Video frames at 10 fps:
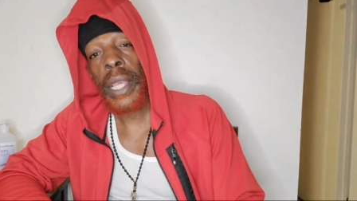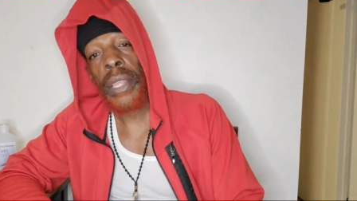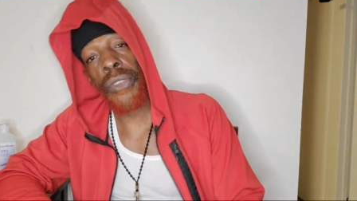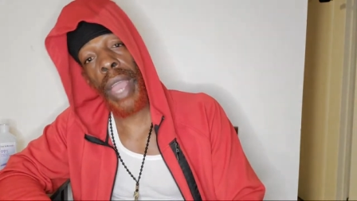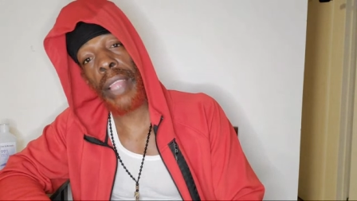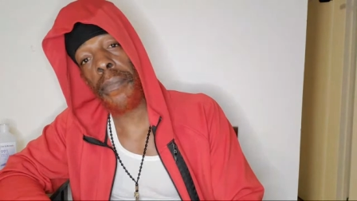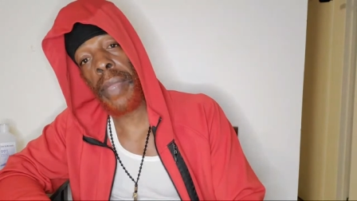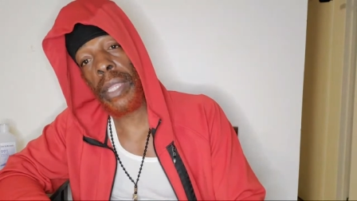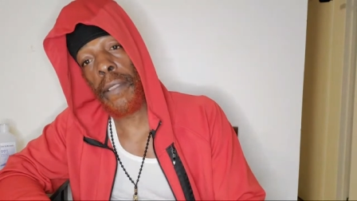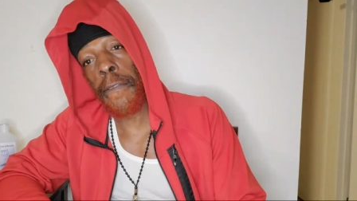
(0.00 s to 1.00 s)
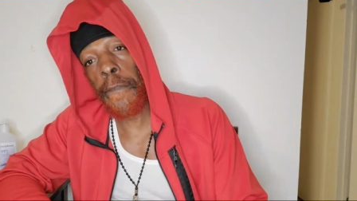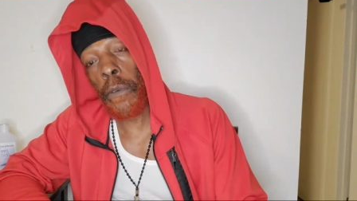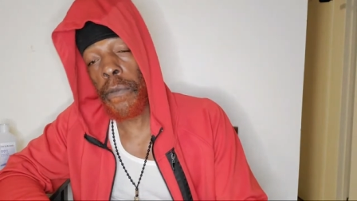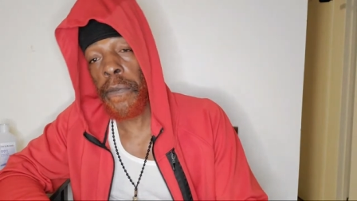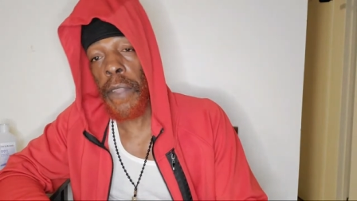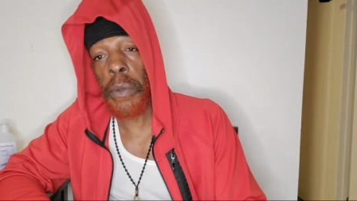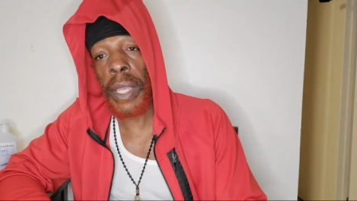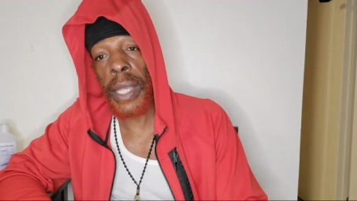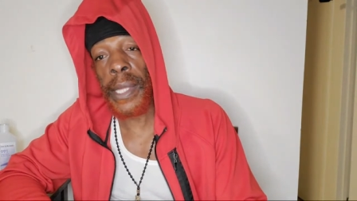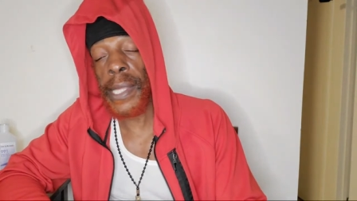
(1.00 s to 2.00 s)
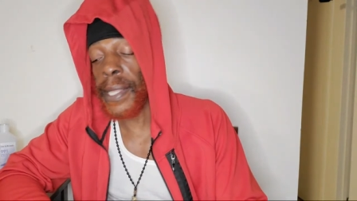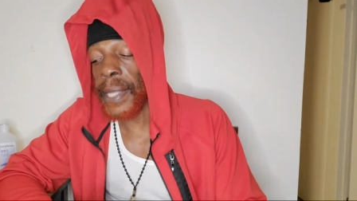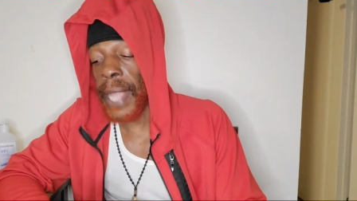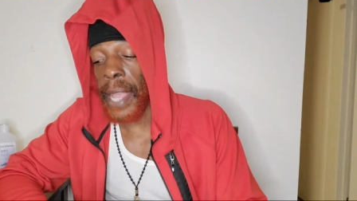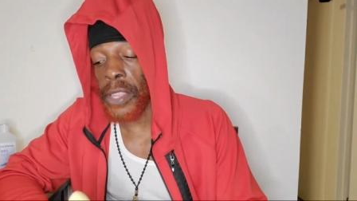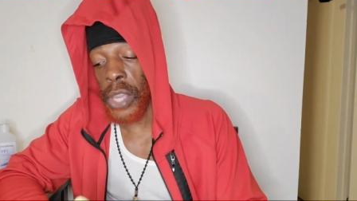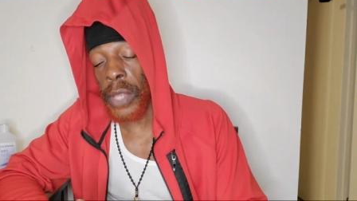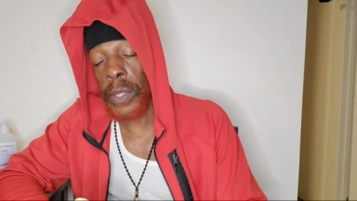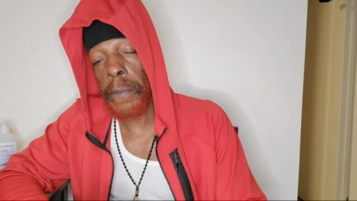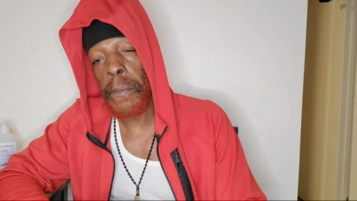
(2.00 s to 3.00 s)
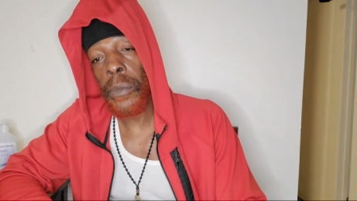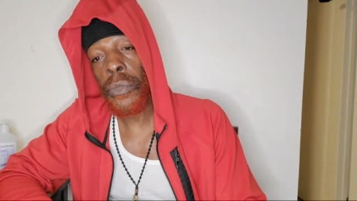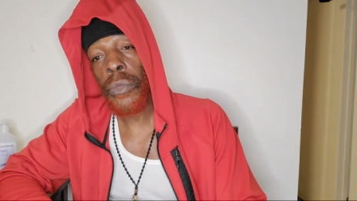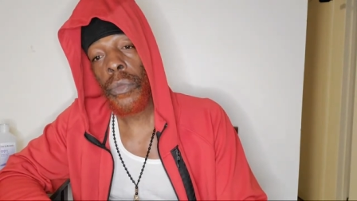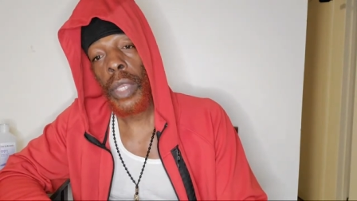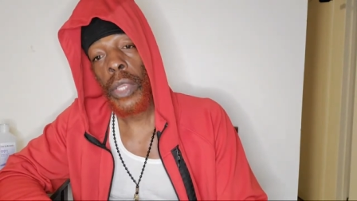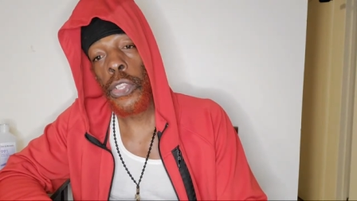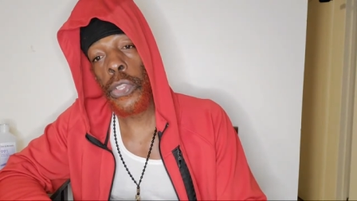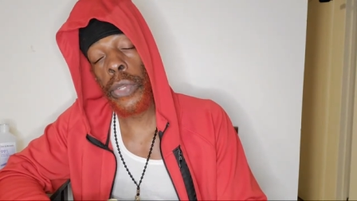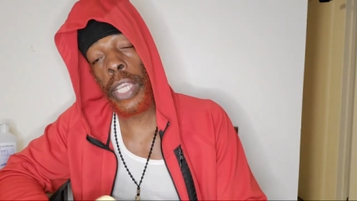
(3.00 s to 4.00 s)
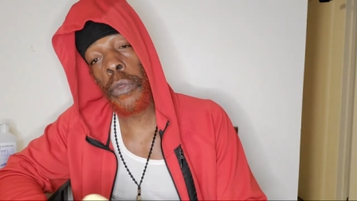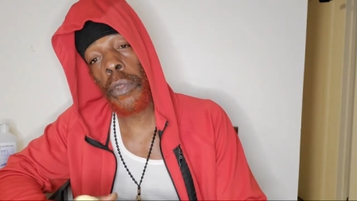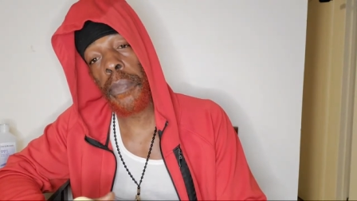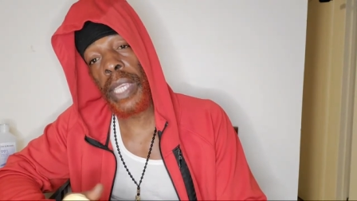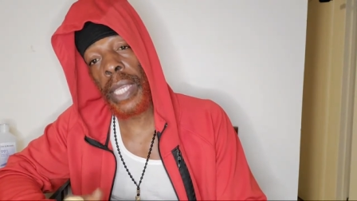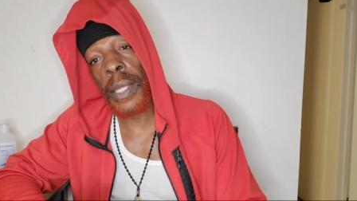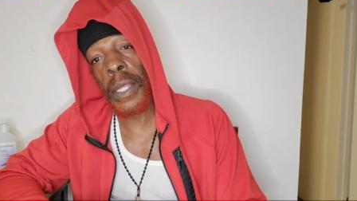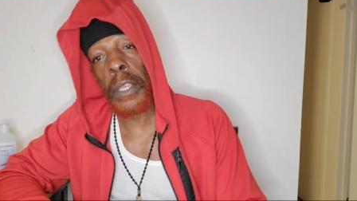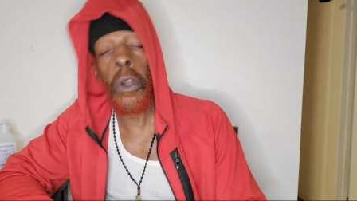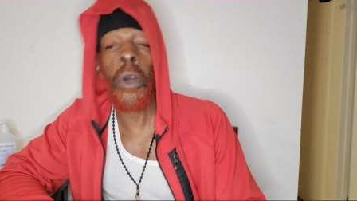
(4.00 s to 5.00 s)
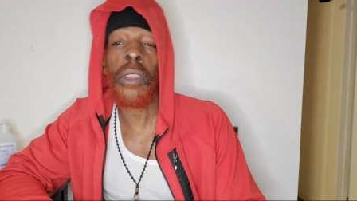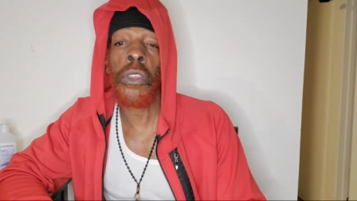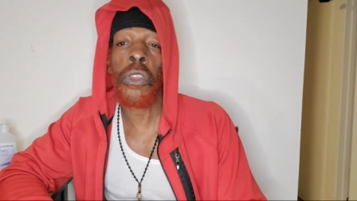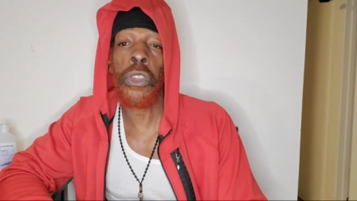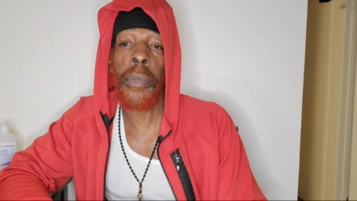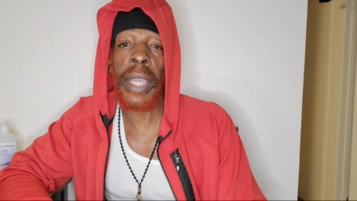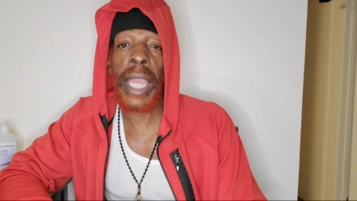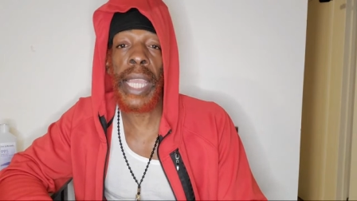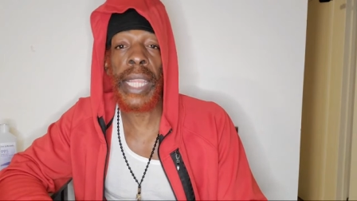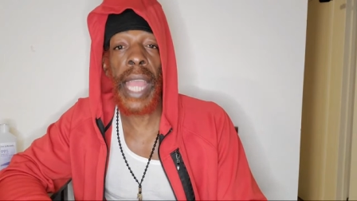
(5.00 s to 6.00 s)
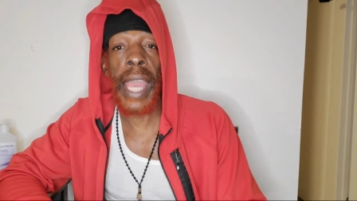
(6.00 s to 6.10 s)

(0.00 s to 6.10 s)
Try to make the food very easy to digest so it will be easier on the stomach, and